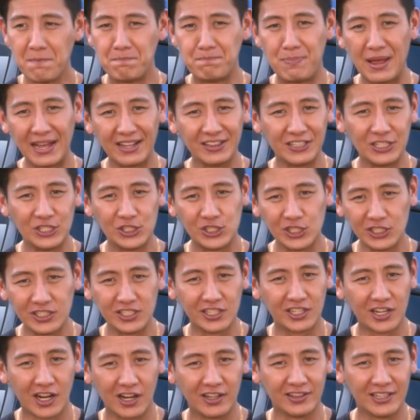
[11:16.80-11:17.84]
Bentley
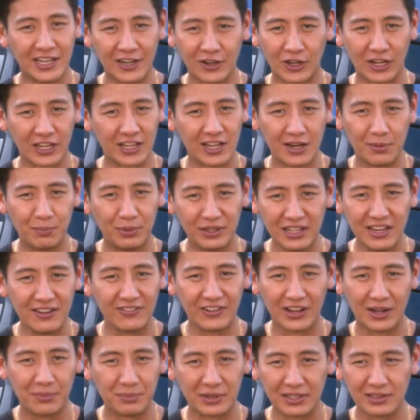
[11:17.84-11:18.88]
GT Continental. I couldn't believe
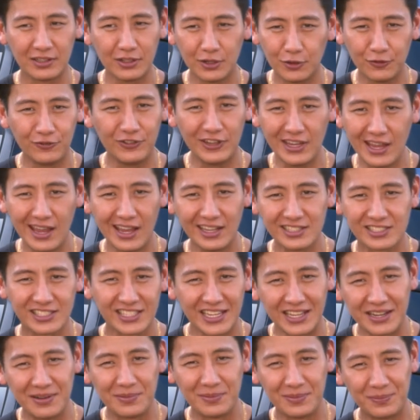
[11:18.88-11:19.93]
it. I'm like, little V8 is
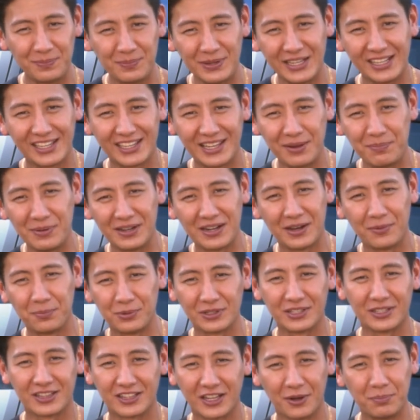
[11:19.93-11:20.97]
keeping up
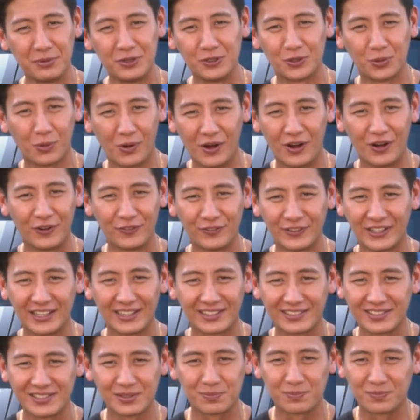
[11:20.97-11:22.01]
with the W12,
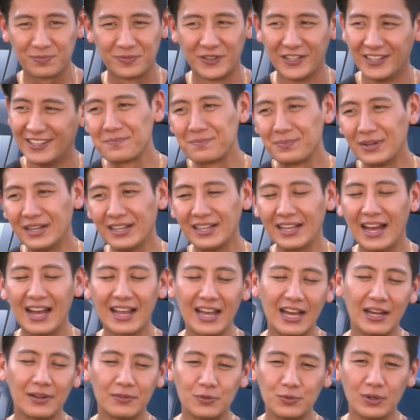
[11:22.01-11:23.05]
like, but I
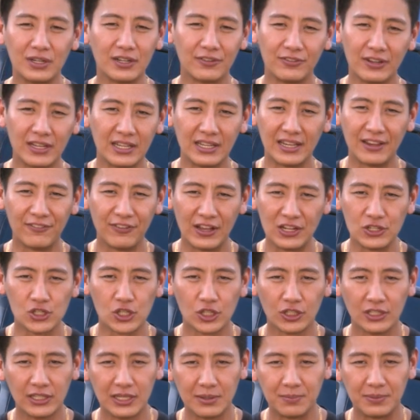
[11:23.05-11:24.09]
got rid of it
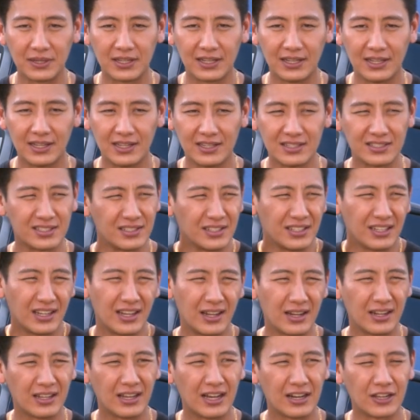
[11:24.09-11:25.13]
eventually because,
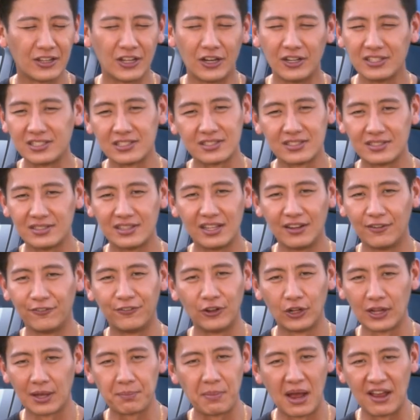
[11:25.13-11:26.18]
I don't know, it just didn't
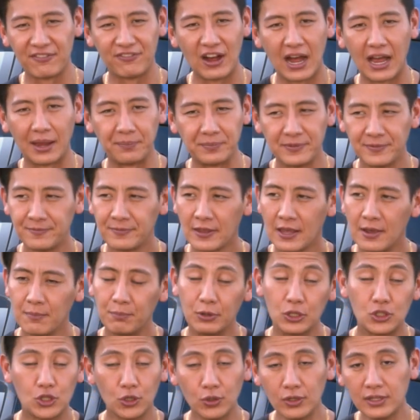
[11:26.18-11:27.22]
feel like my vibe.
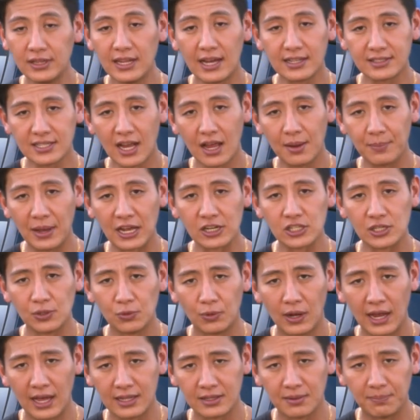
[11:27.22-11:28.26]
But during that time, actually,
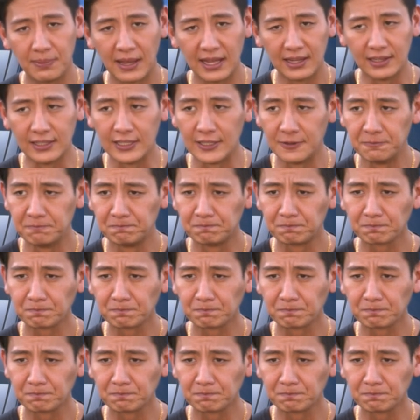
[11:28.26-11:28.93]
when I had the Bentley,